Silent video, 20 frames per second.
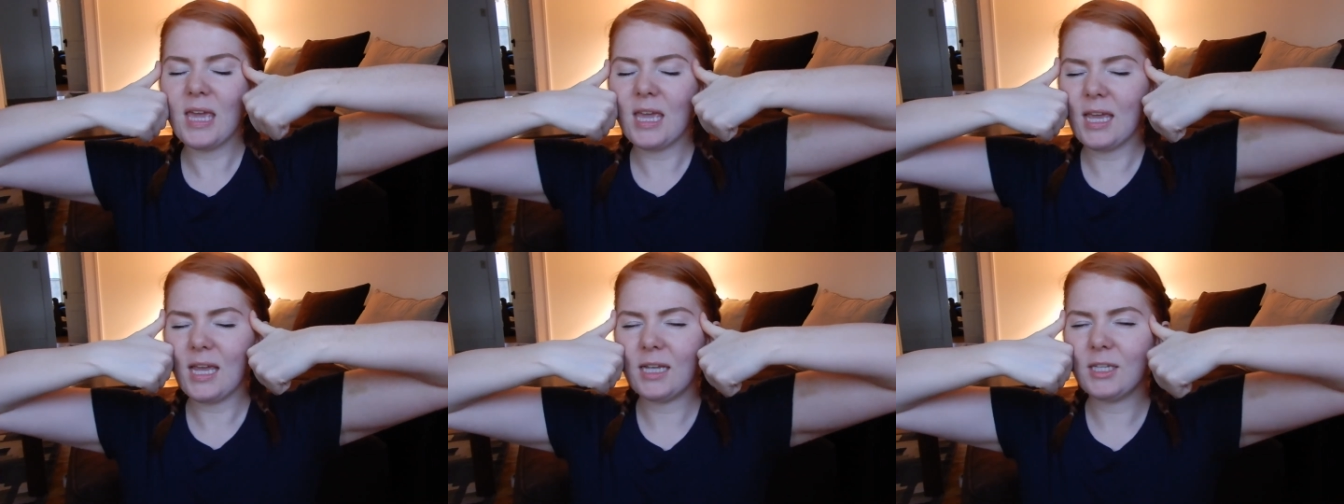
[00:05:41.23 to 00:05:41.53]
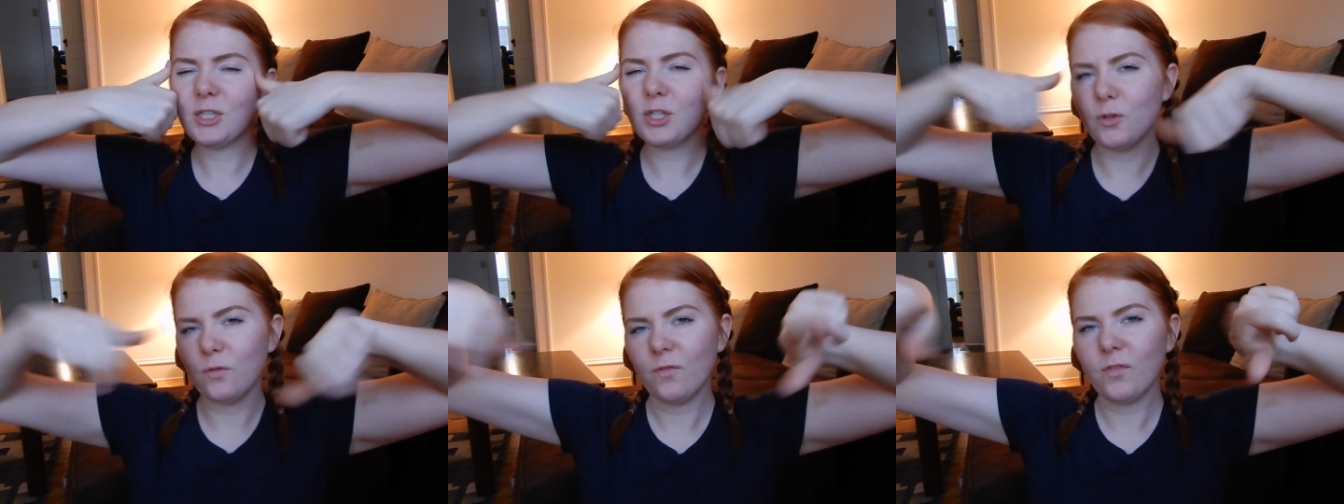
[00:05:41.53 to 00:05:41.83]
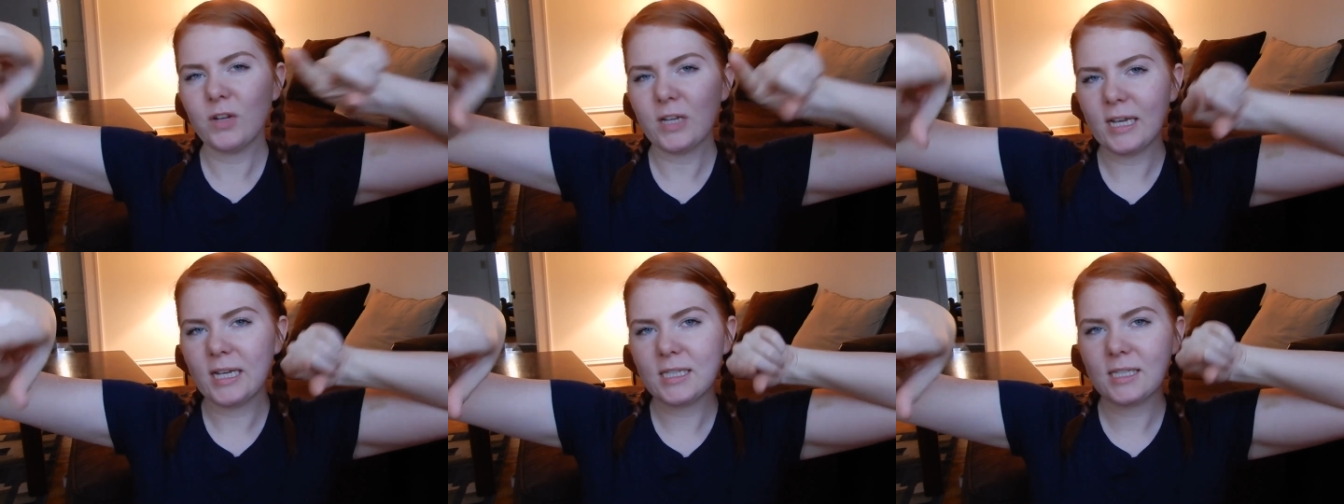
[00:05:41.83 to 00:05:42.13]
and don't
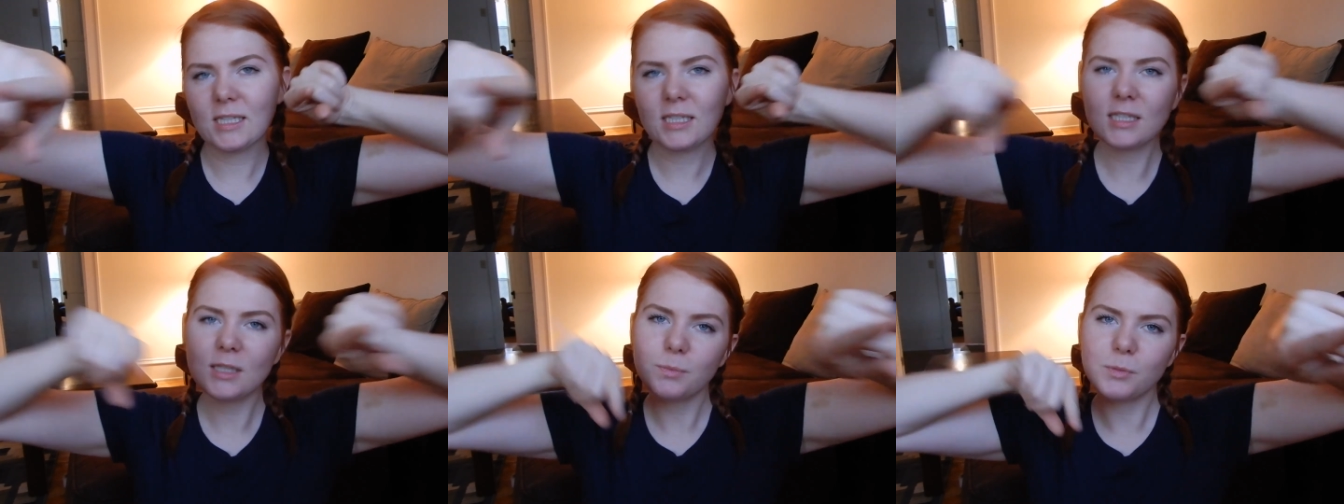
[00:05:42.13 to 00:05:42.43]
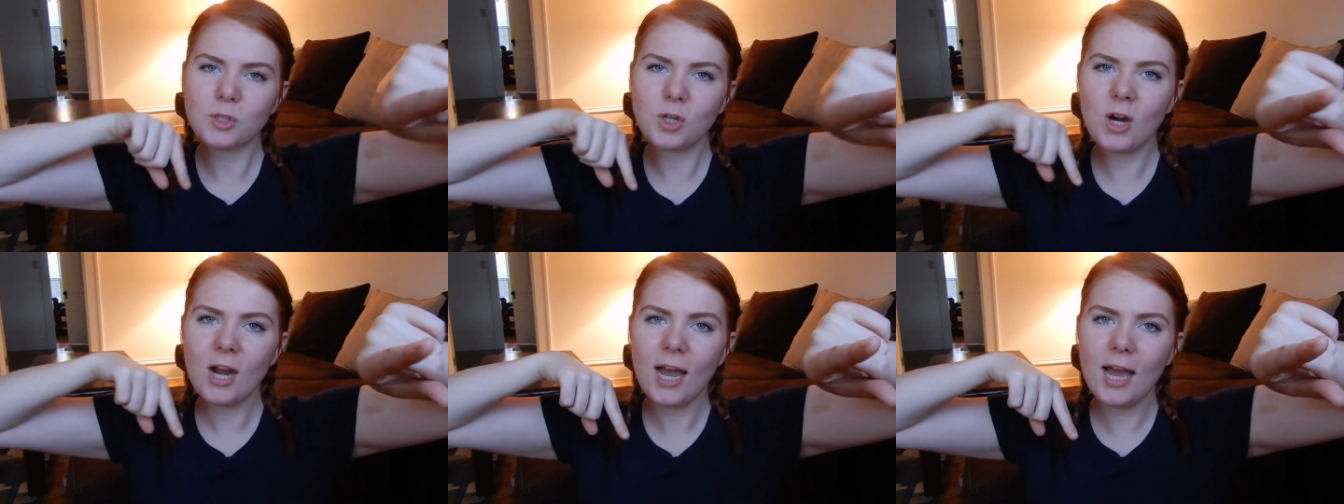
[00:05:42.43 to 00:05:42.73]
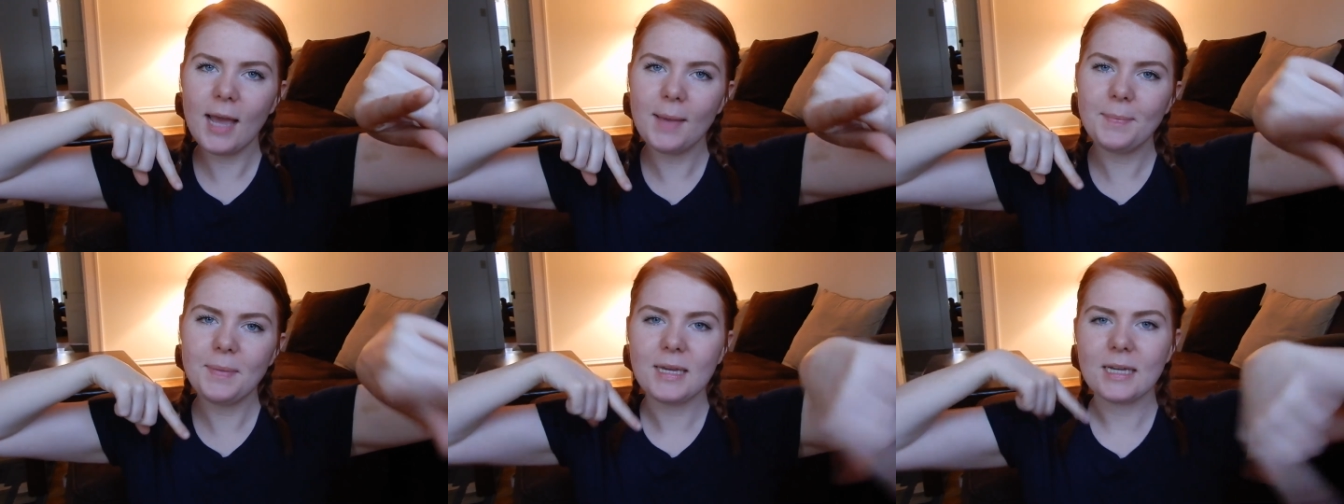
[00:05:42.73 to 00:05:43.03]
forget to
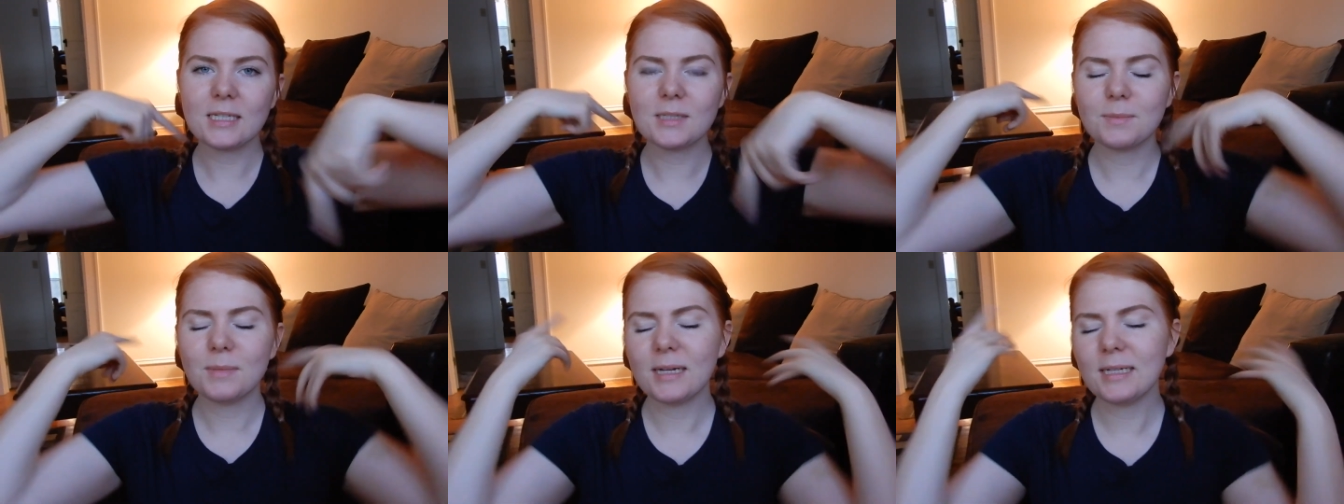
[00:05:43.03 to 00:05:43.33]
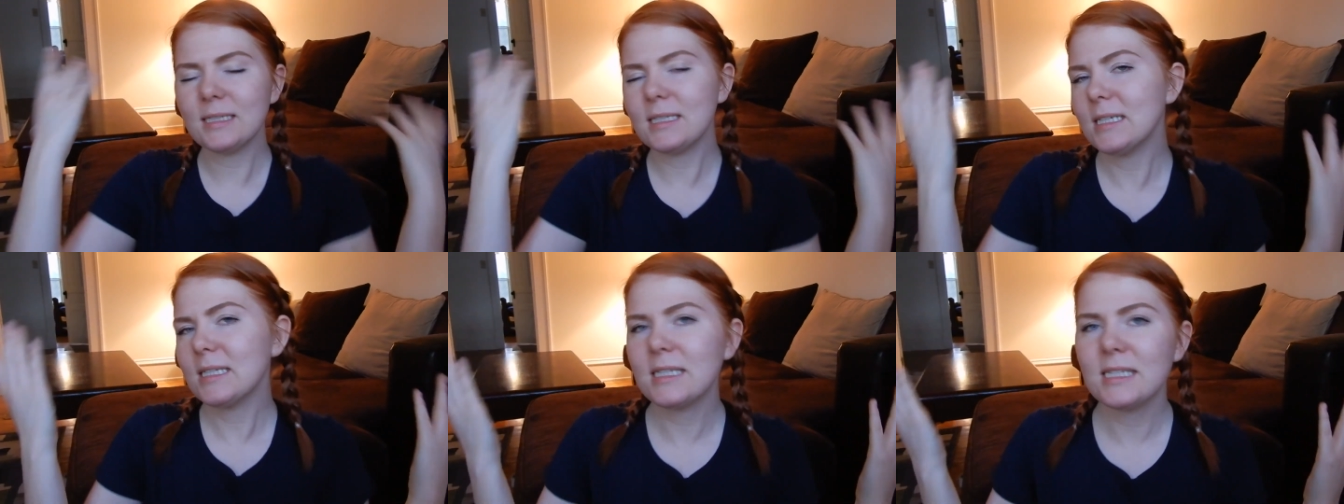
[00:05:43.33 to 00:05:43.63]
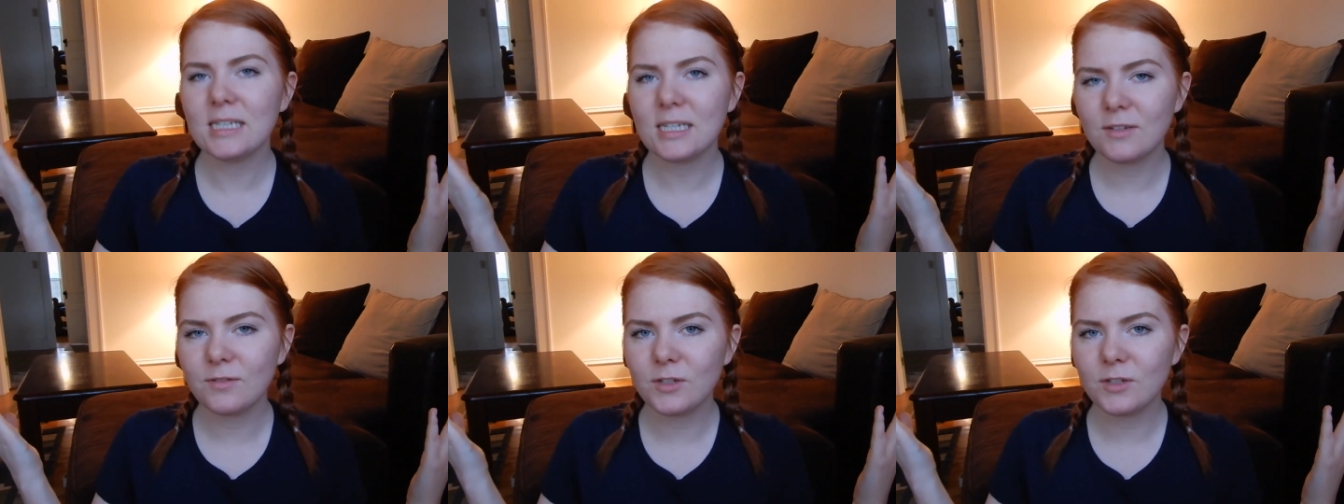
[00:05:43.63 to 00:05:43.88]
subscribe because my Disney